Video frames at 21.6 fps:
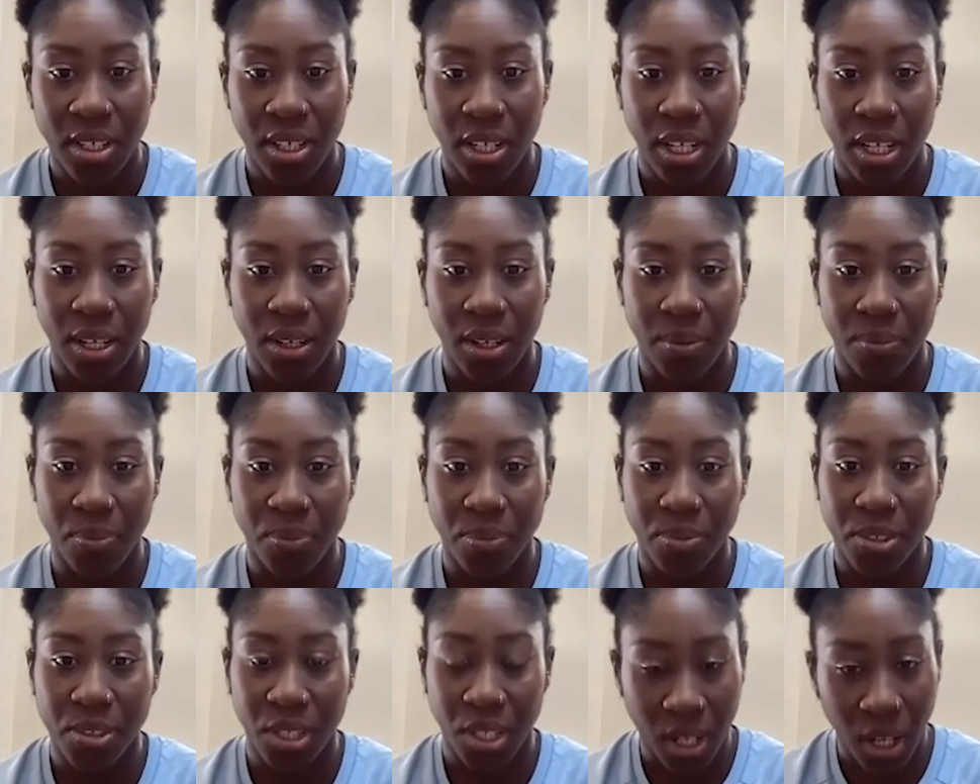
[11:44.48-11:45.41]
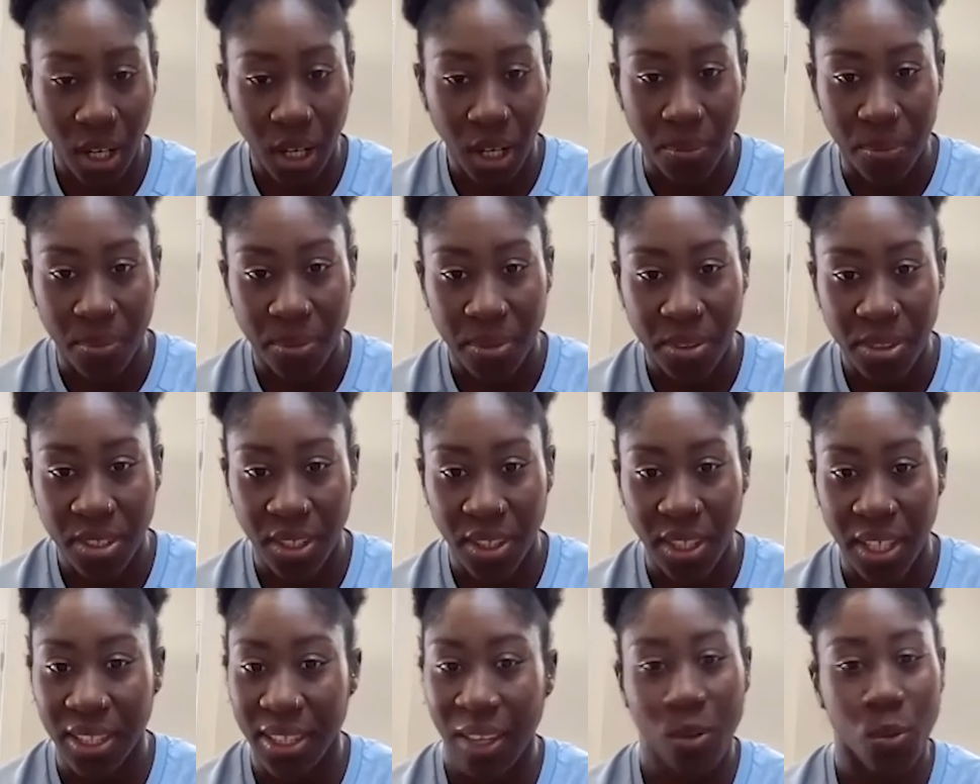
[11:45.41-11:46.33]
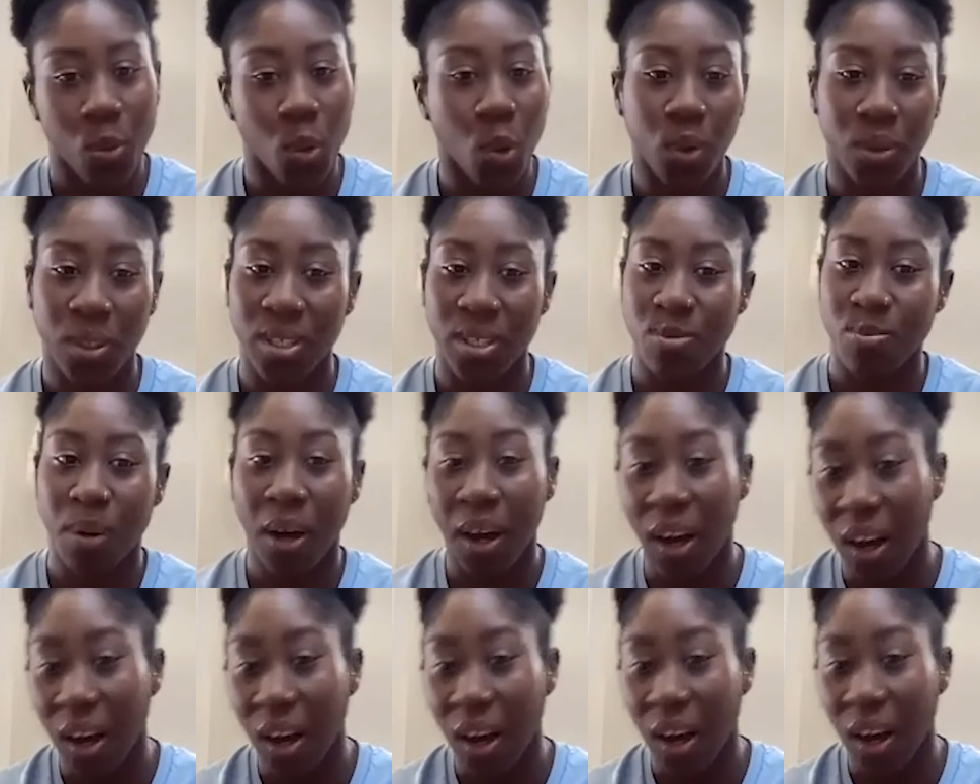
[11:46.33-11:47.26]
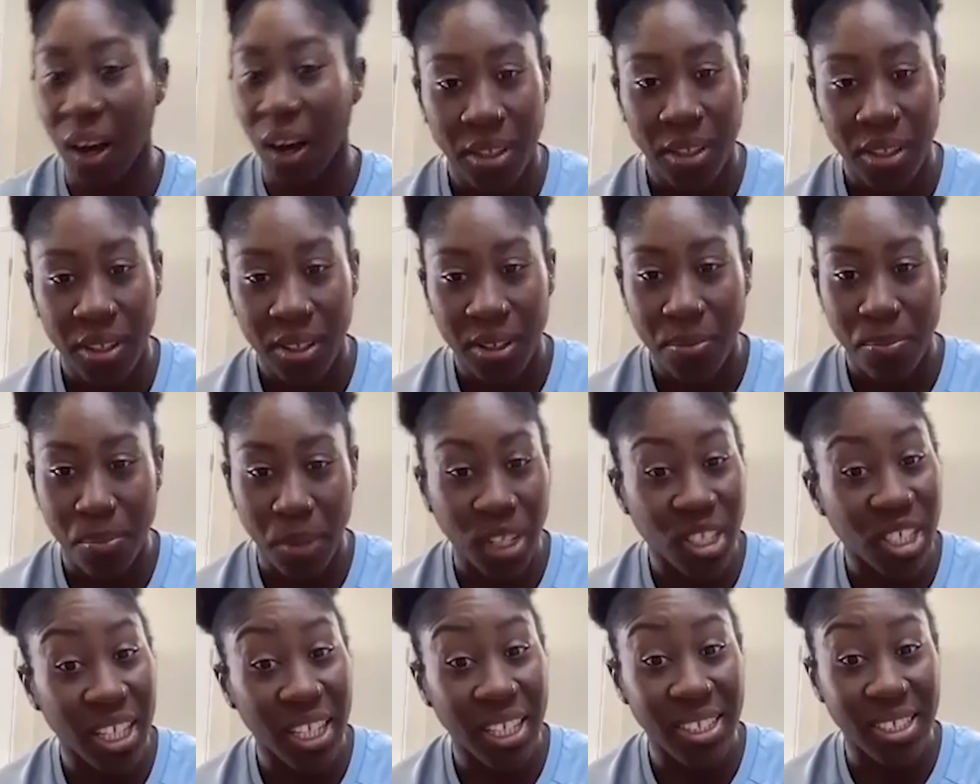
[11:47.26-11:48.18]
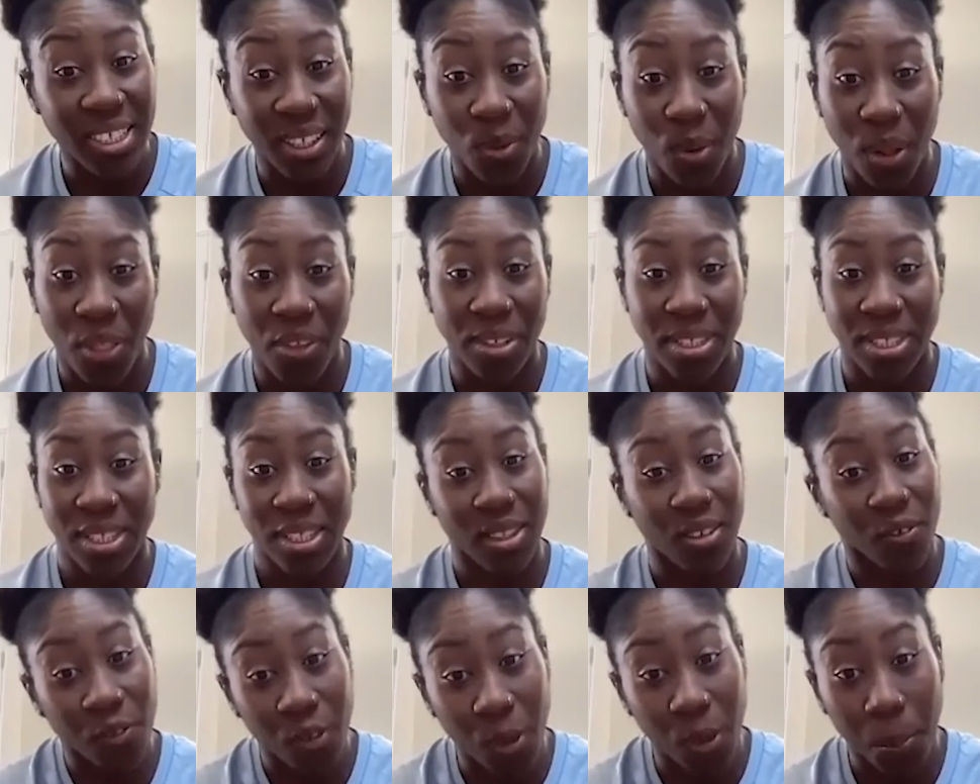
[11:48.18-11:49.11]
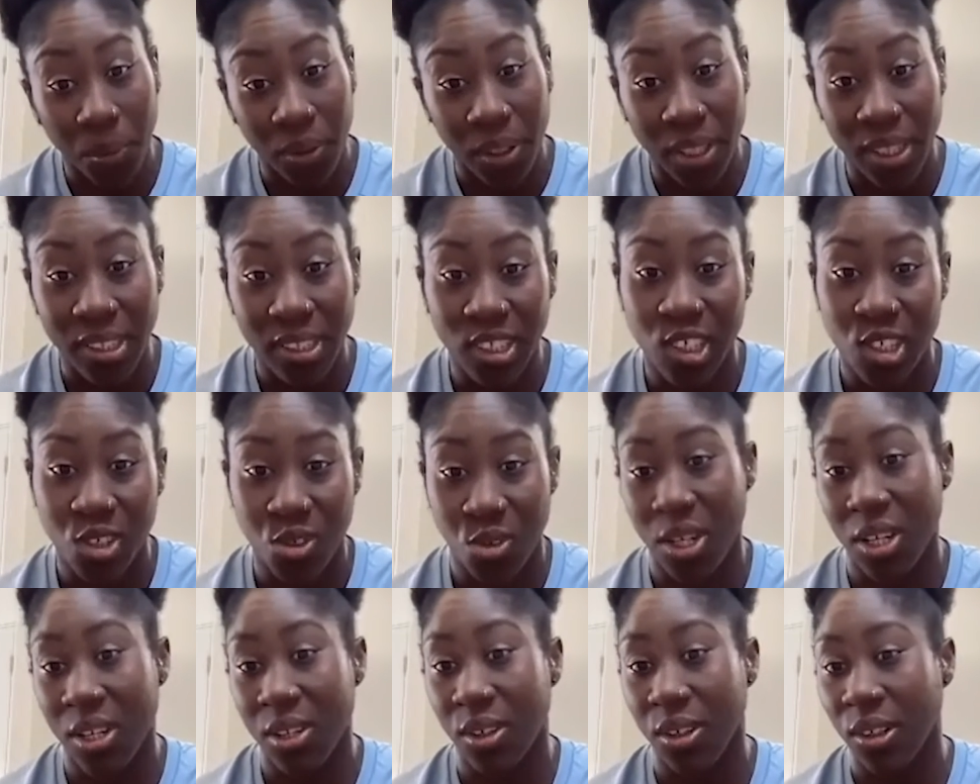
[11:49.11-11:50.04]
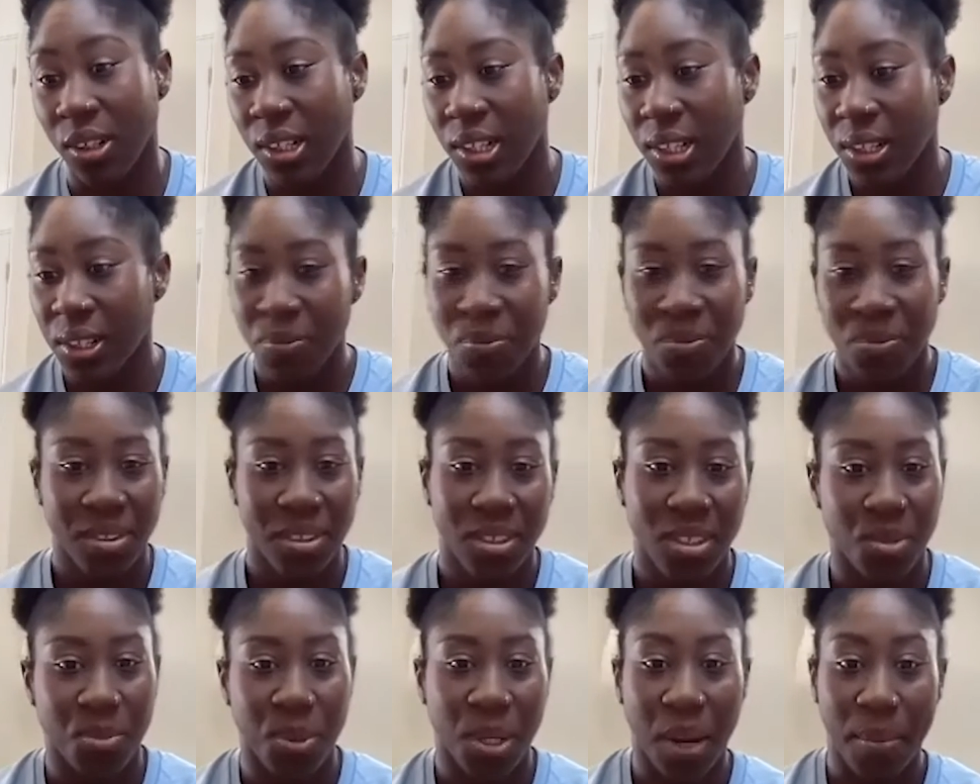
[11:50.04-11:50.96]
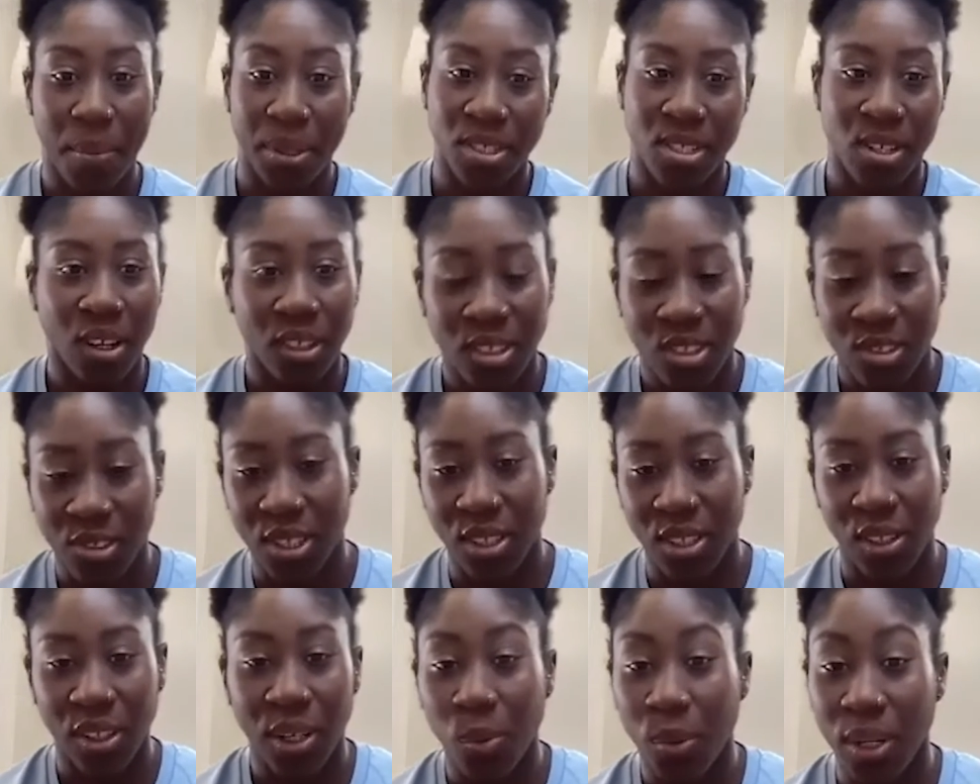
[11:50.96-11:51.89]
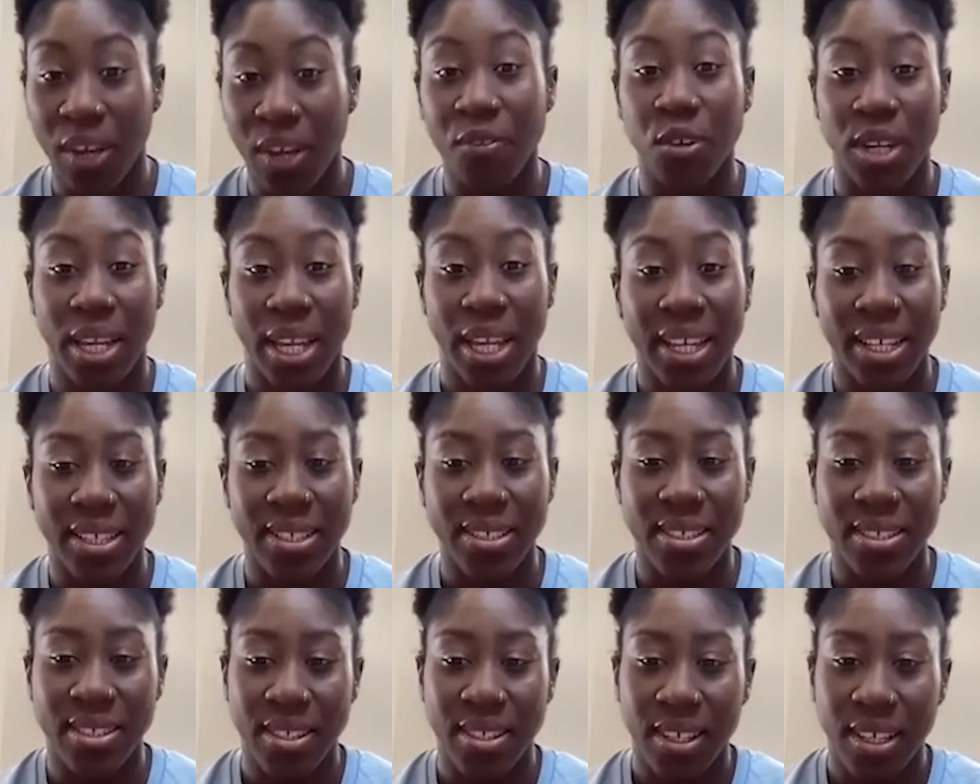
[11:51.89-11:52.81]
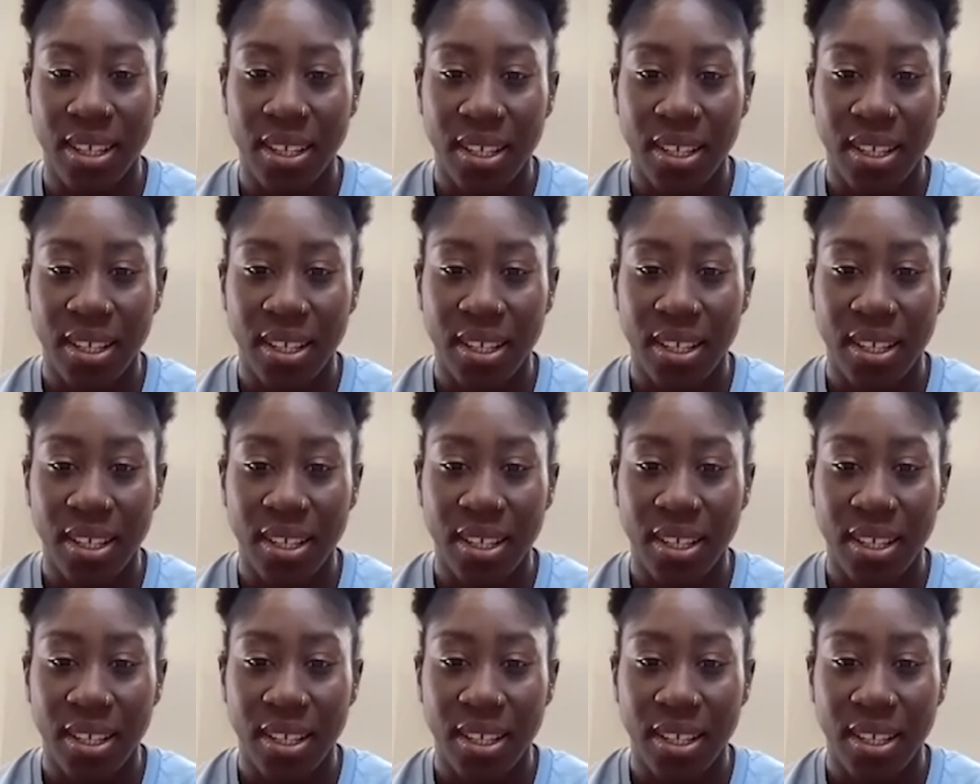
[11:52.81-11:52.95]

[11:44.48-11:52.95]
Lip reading: to come, so that they walk this path much easier, whether it's in the football industry or to become a doctor, a lawyer, whatever it is,